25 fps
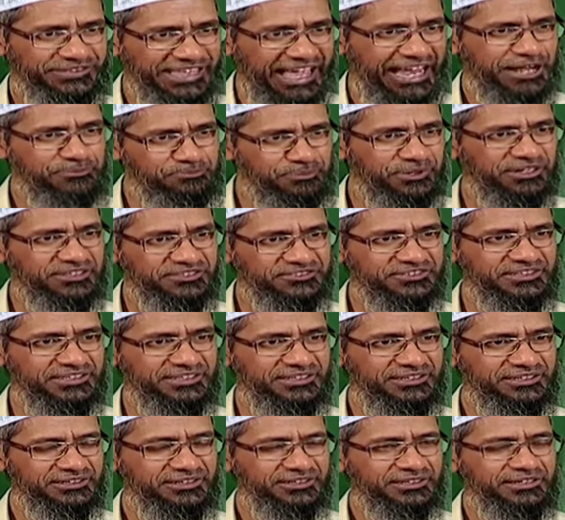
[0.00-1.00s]
that
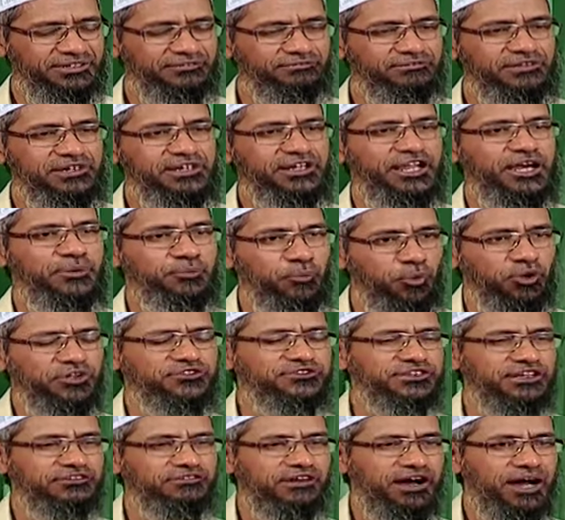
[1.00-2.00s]
person will get more
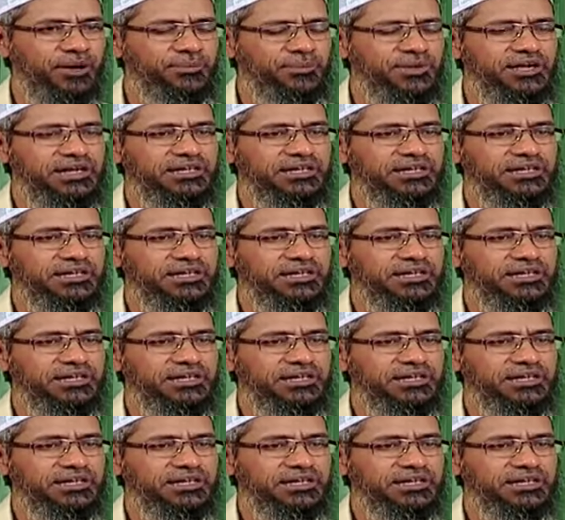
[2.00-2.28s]
sawab